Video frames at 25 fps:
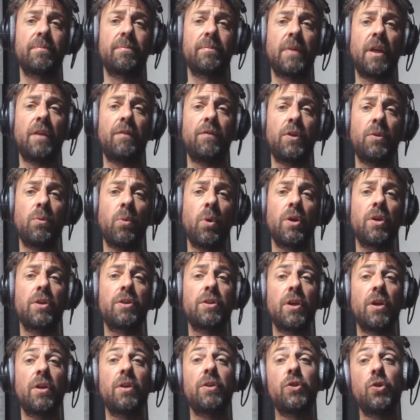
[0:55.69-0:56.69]
if you want to
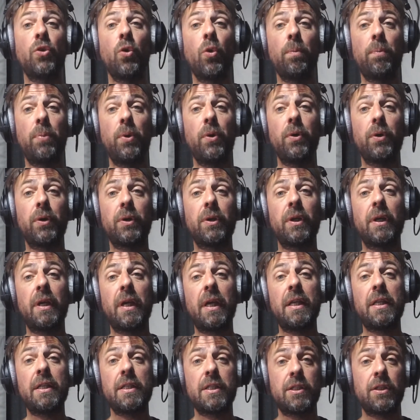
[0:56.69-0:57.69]
turn your book
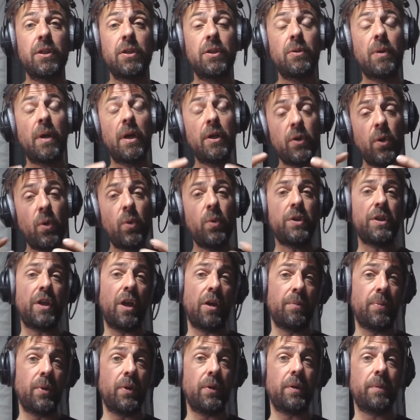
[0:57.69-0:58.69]
into an
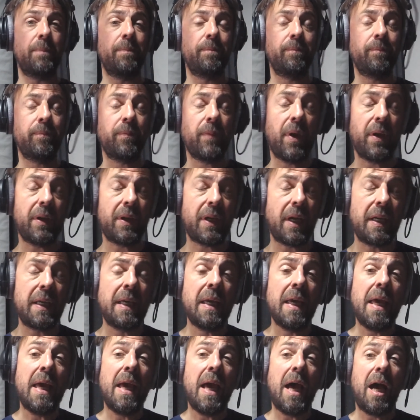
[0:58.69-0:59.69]
audiobook. Okay.
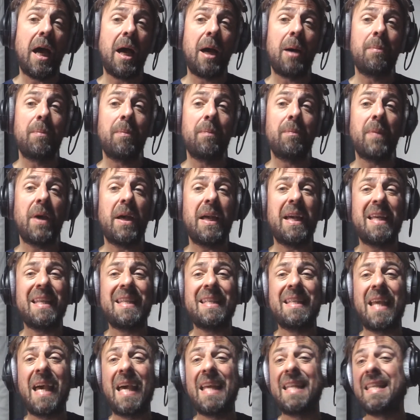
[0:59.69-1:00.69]

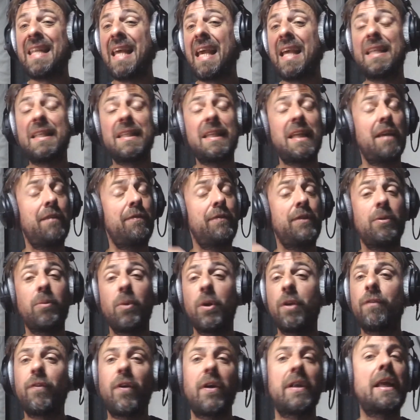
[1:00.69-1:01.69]
And then if you
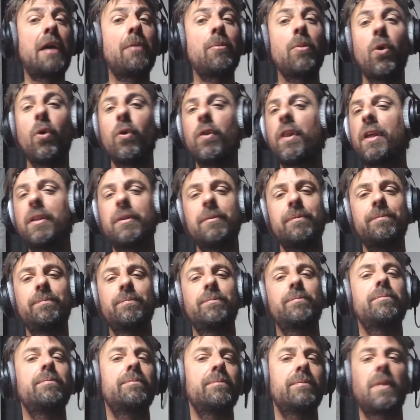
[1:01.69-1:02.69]
want to find out more, then
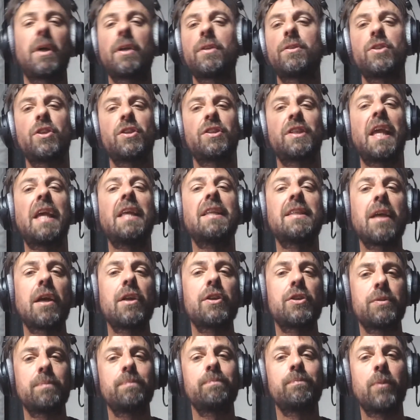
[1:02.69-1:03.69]
just get in
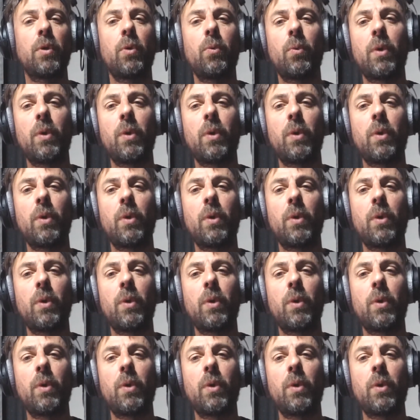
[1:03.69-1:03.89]
touch or